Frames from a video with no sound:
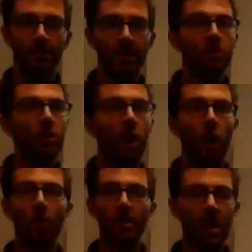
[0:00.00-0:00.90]
He was
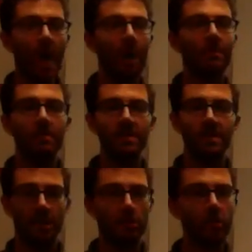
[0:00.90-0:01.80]
always
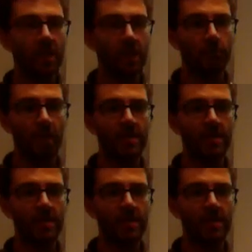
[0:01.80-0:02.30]
optimistic and looking on the bright